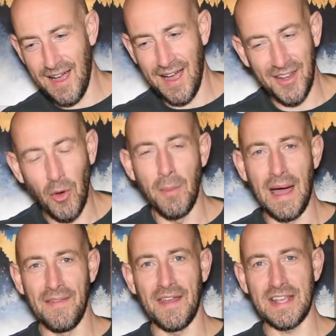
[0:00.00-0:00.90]
I don't
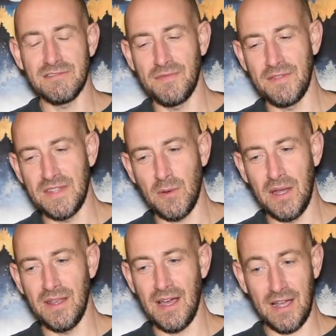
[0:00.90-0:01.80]
mind that extra 50
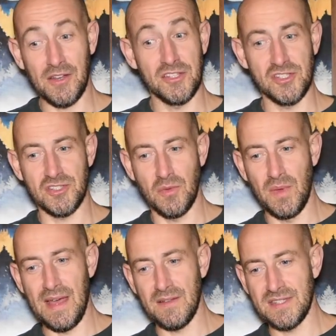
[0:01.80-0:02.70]
quid. I could have just done
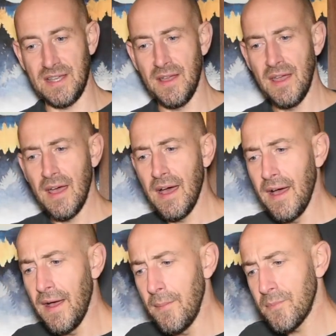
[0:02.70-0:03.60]
without it.
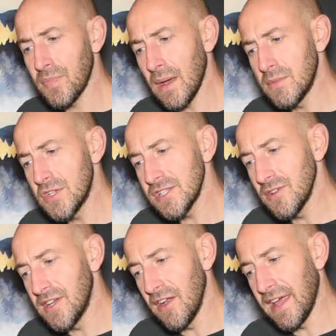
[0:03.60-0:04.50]
I'm just
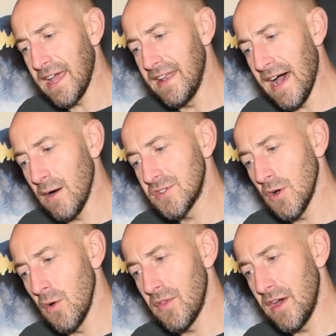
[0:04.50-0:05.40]
looking on here now.
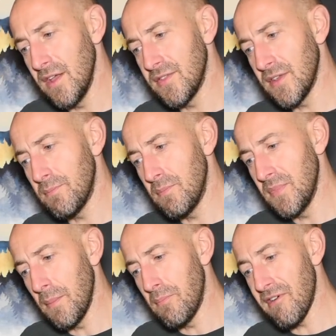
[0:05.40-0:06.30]
So the
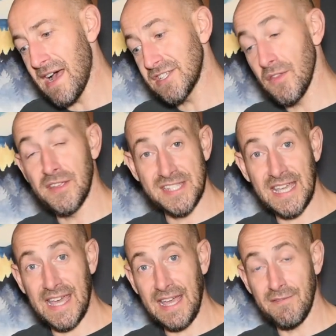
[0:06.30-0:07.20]
price on the
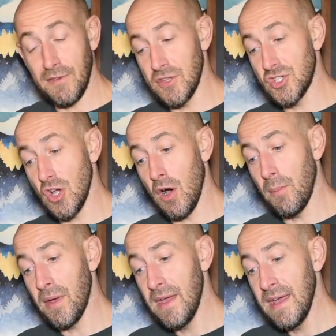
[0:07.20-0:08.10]
ticket for the
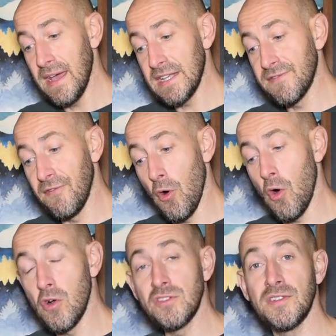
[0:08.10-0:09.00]
shop is
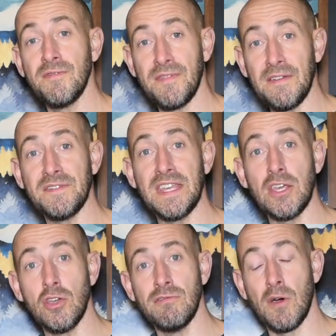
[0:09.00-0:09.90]

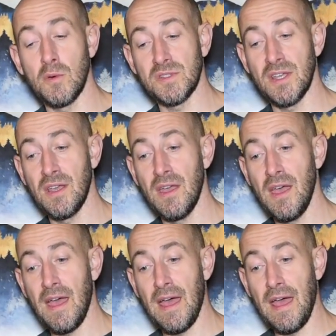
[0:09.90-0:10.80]
€450.
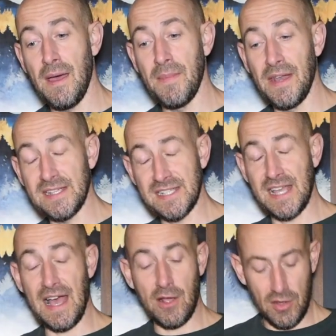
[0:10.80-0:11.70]
And as I
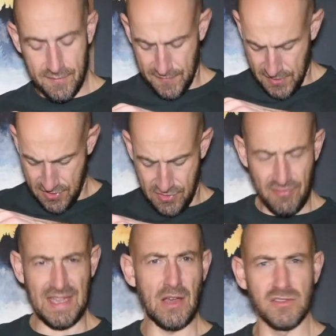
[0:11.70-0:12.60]
say, I got them for
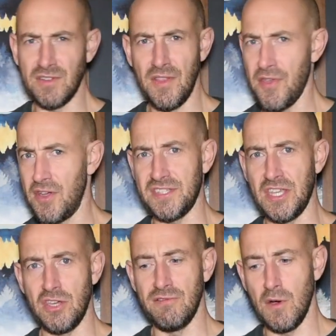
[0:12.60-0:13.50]

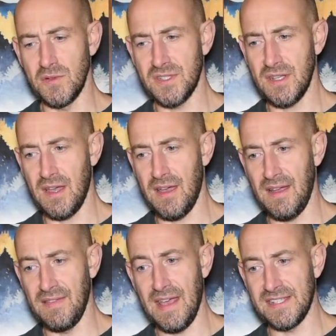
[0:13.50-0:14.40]
€330
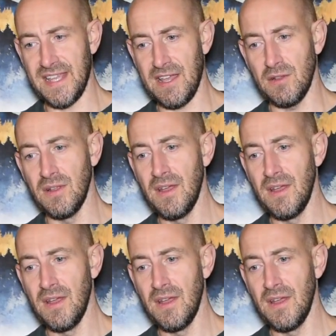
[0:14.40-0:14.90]
in their sale,